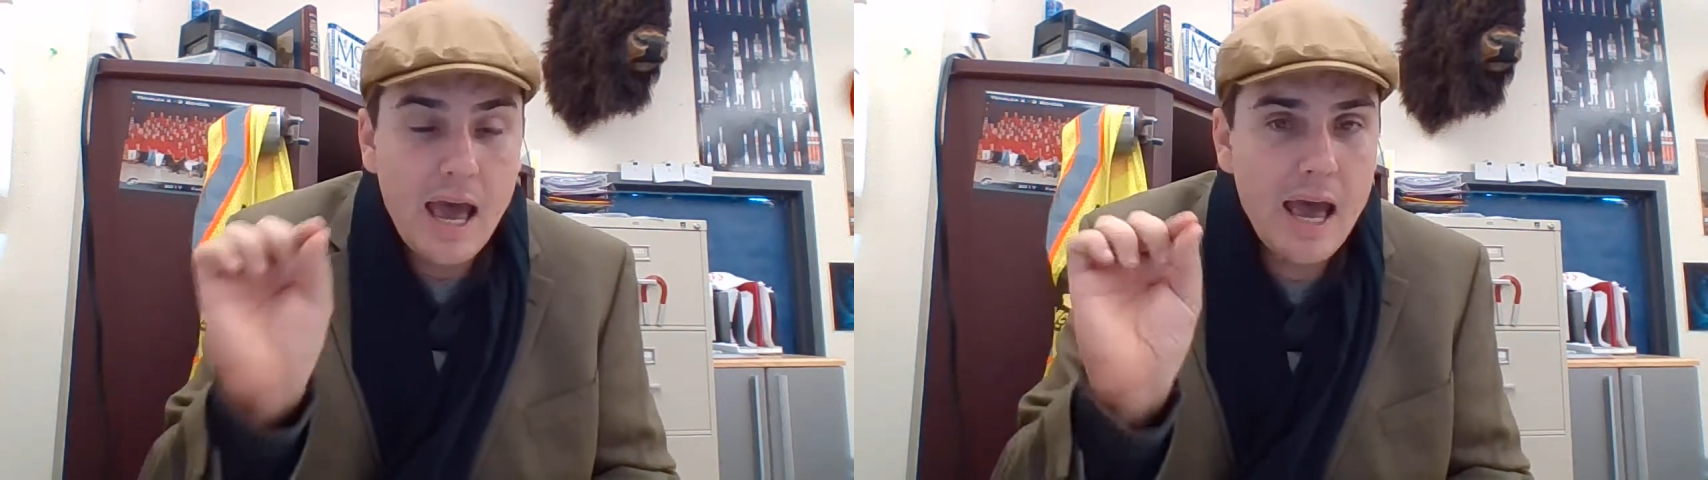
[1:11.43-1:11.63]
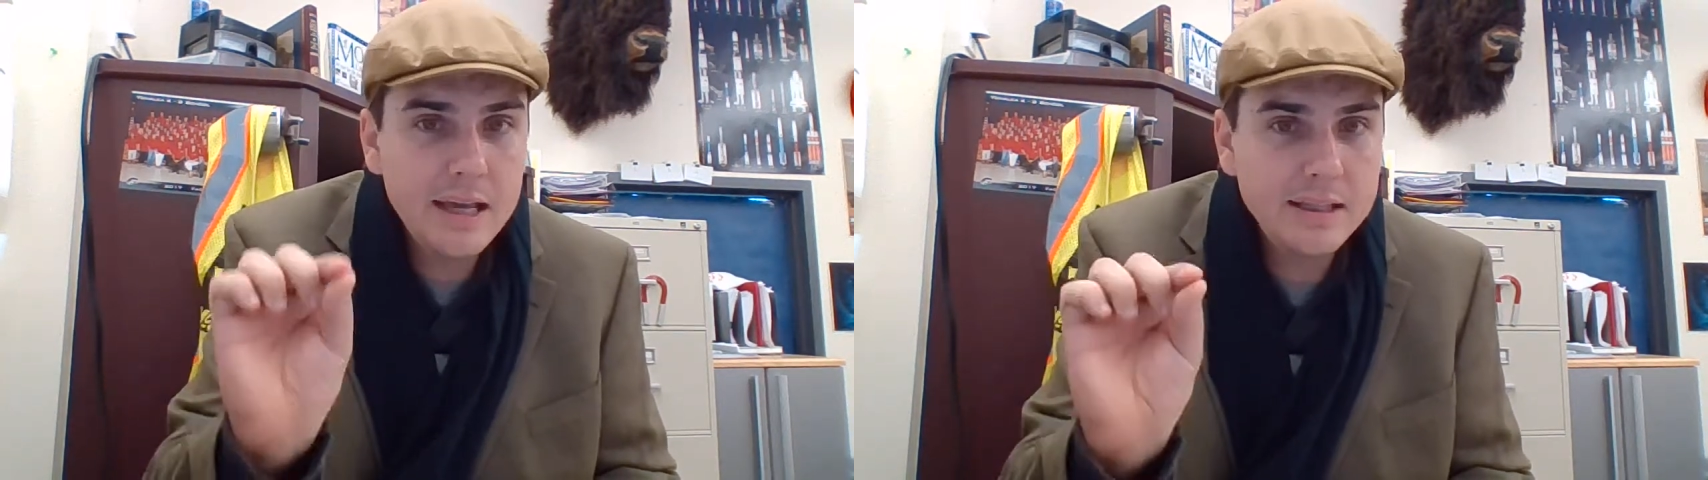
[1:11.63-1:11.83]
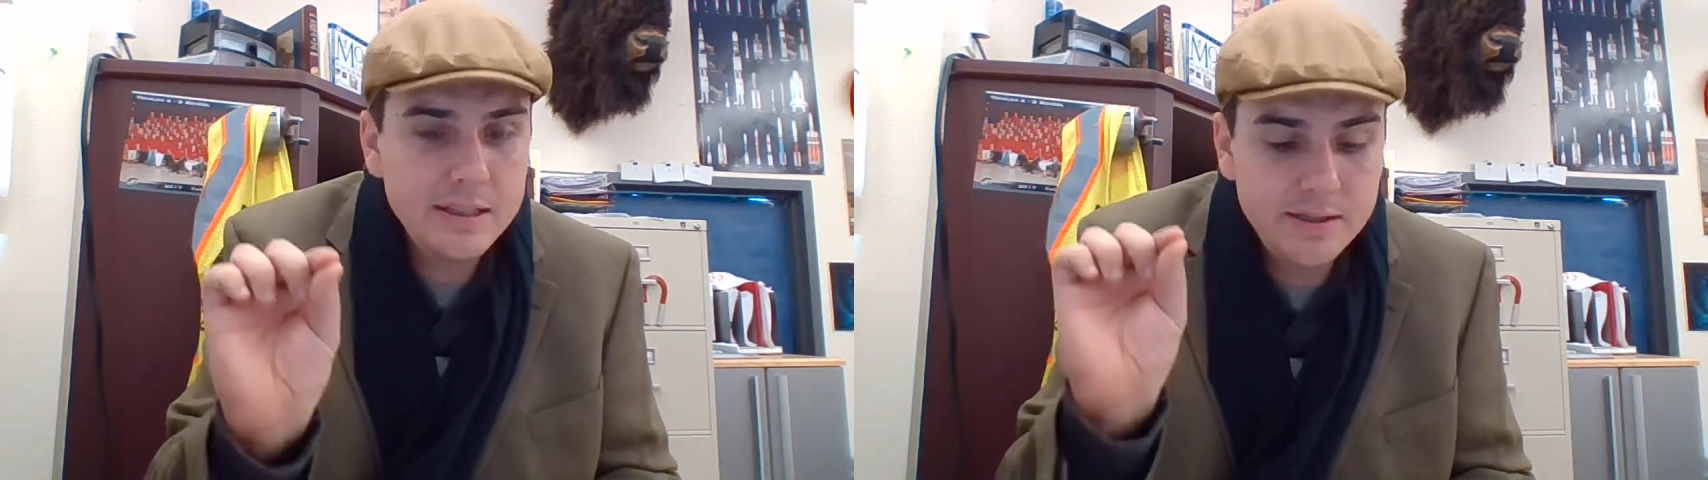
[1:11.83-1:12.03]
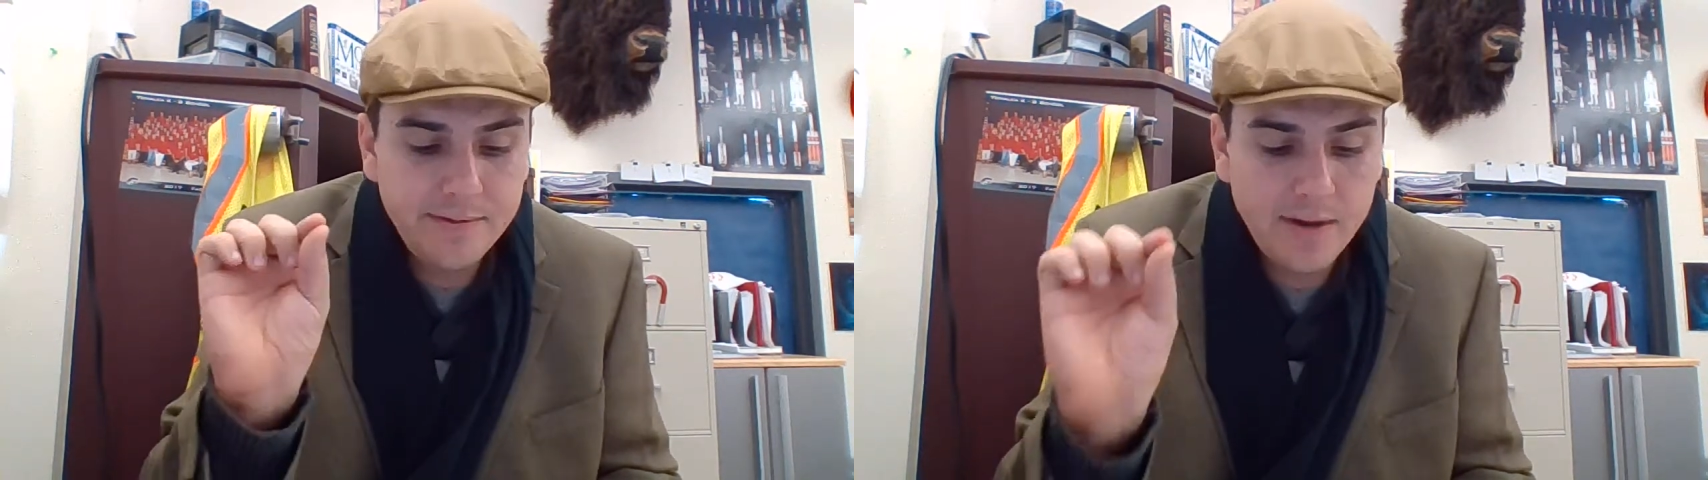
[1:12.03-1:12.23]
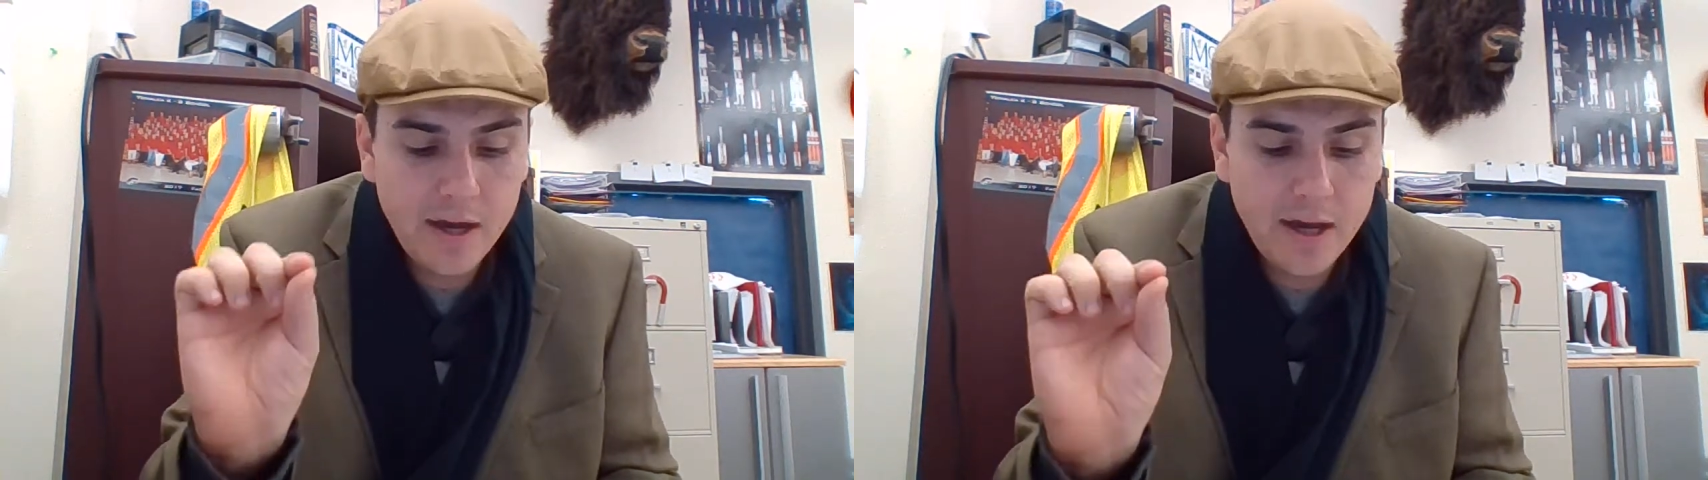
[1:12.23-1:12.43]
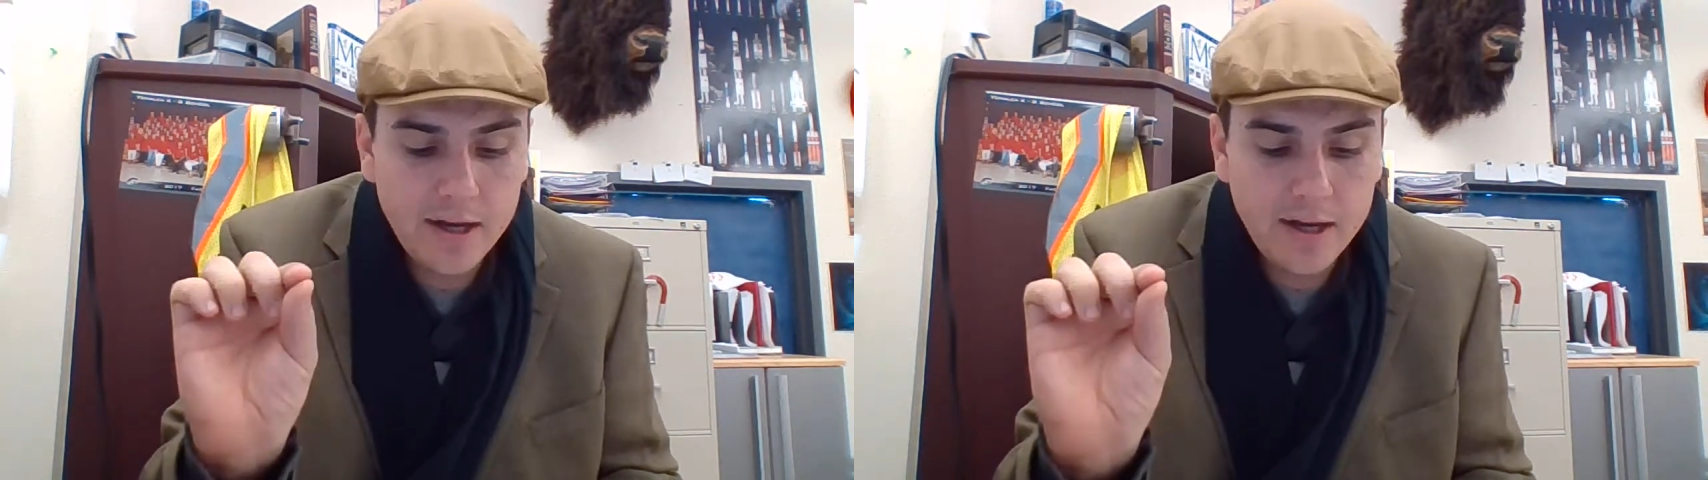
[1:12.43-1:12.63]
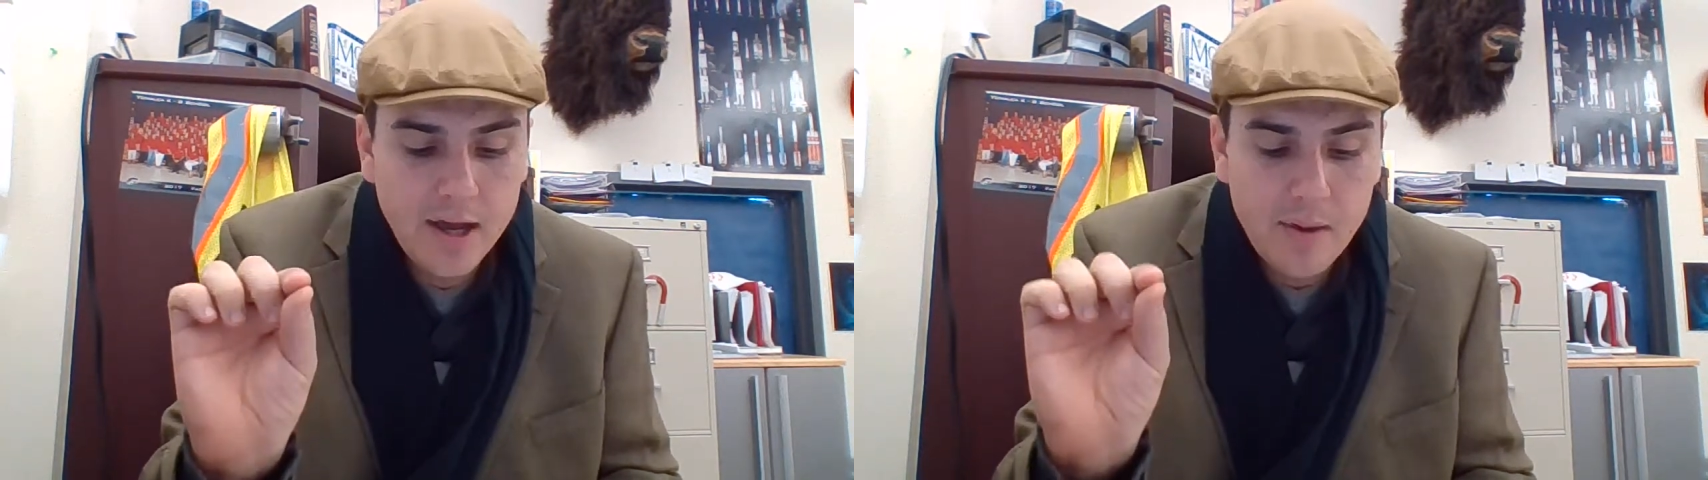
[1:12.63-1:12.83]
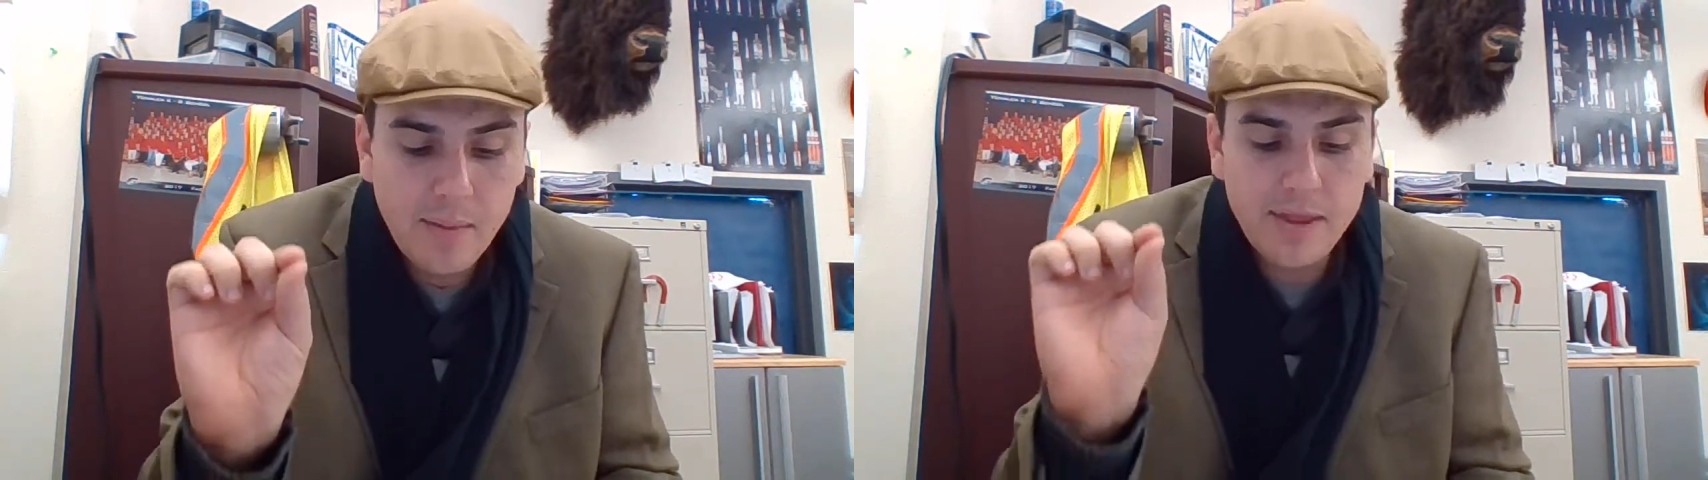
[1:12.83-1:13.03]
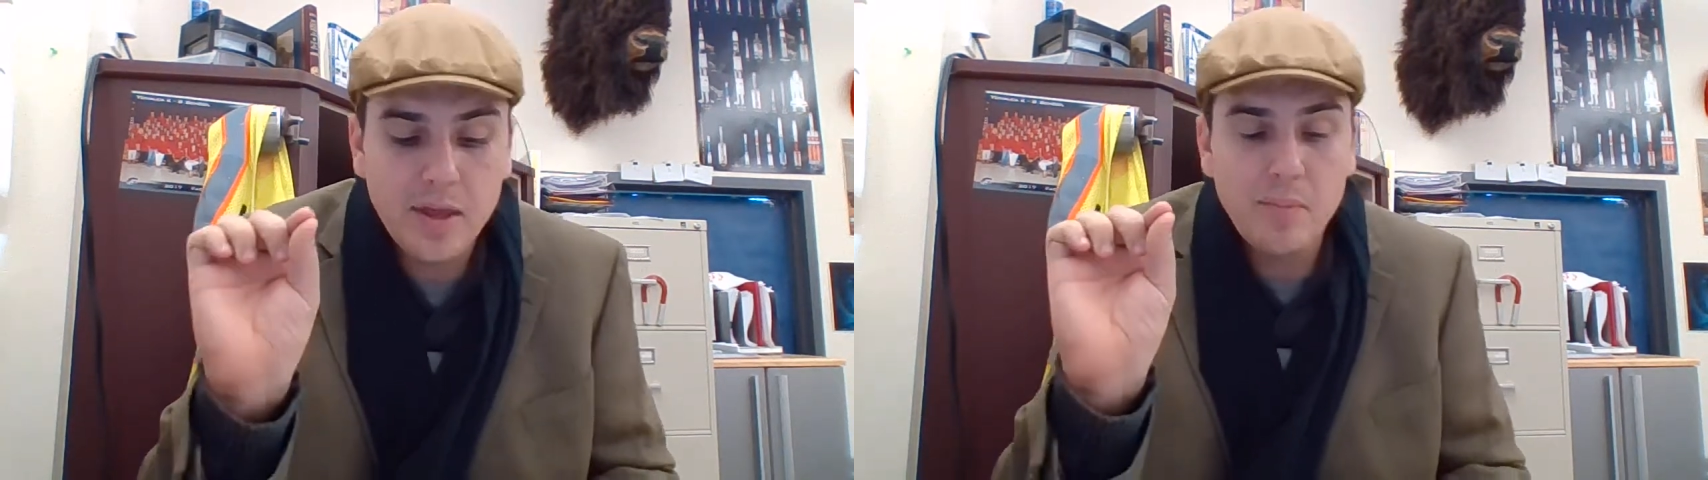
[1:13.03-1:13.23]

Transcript: as defined by the